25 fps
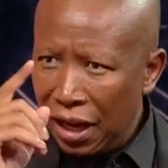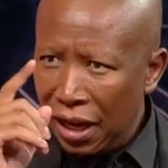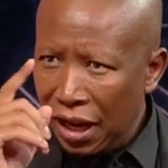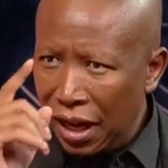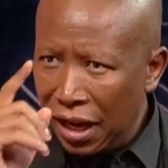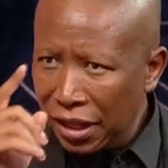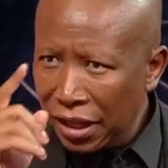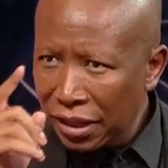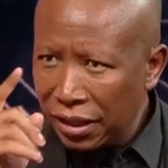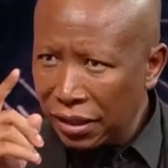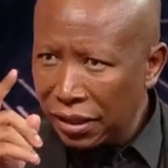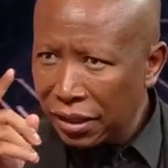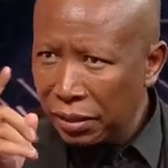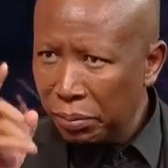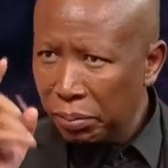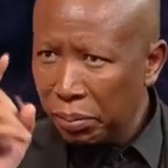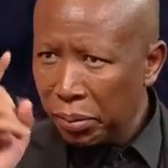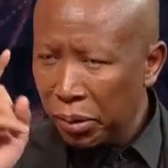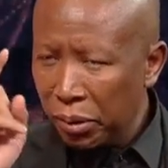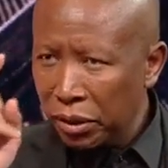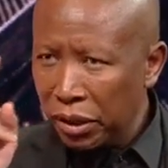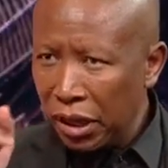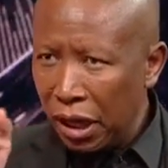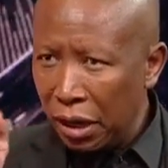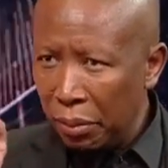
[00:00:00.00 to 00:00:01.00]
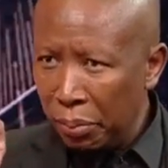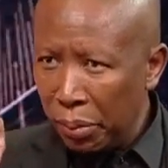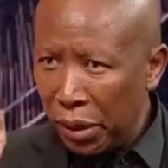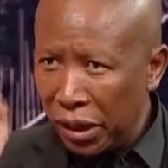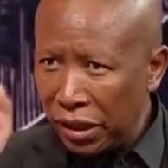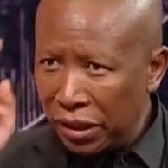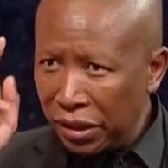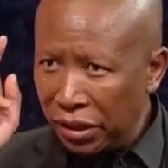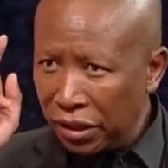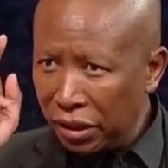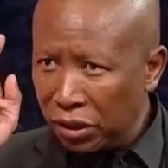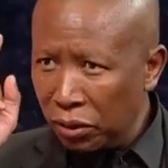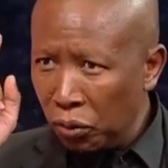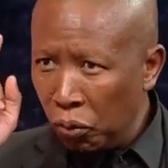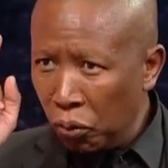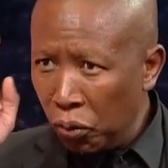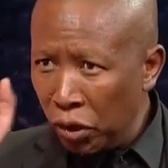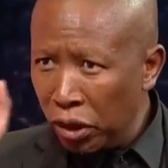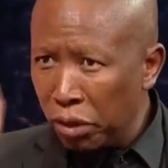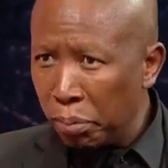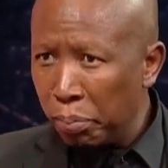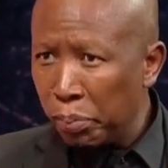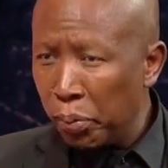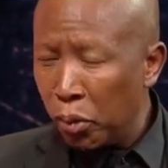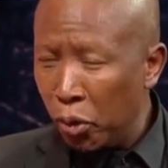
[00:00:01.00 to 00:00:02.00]
as political parties
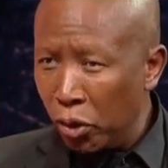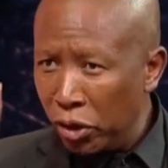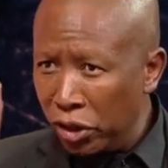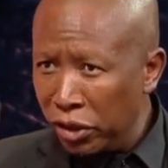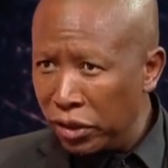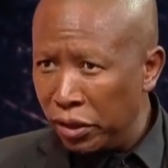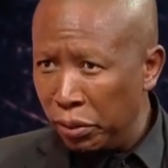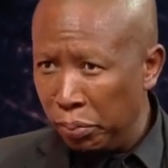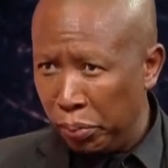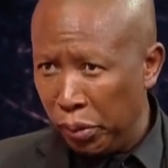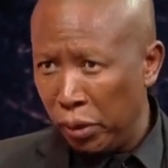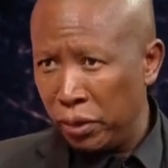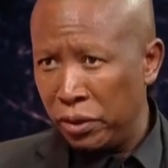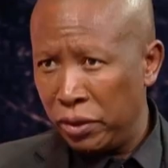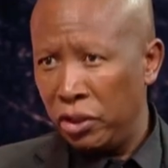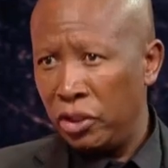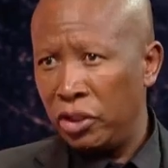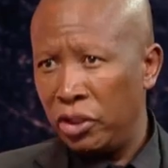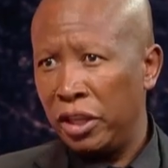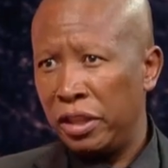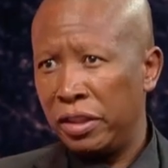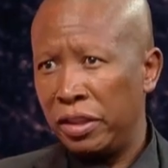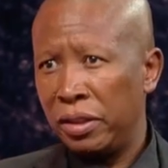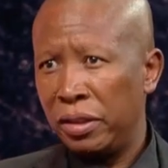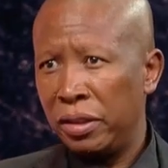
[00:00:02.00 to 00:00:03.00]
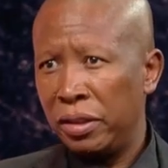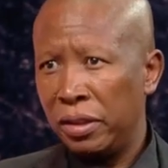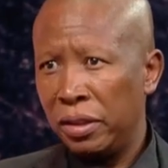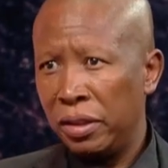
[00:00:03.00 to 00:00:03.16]
with policy position